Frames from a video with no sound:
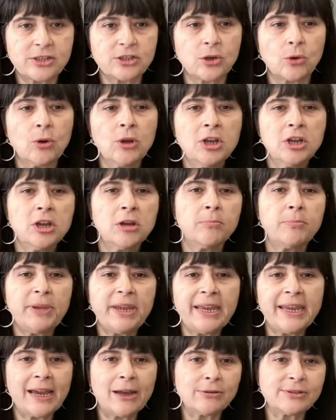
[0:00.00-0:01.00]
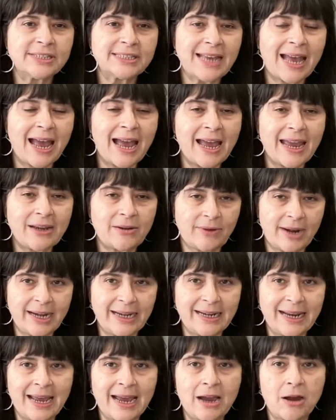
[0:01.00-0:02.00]
So being outside
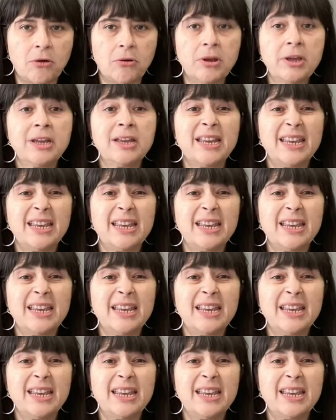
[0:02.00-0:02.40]
right now